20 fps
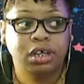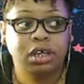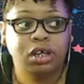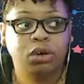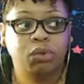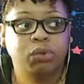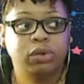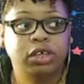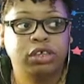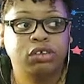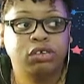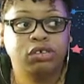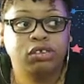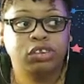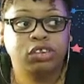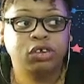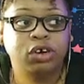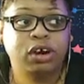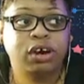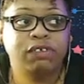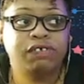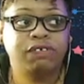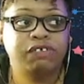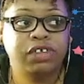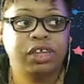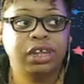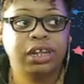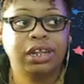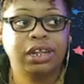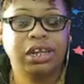When you start
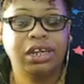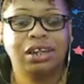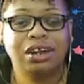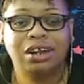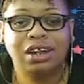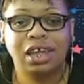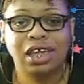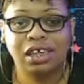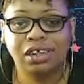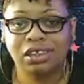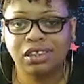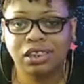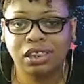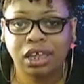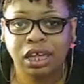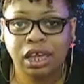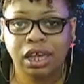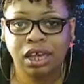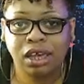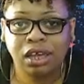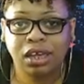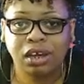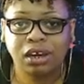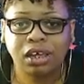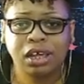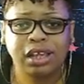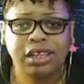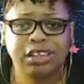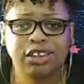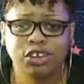feeling less than
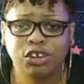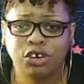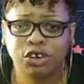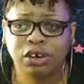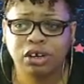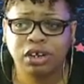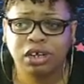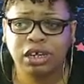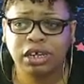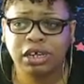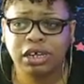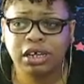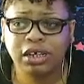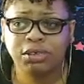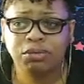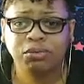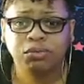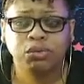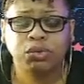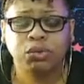internally,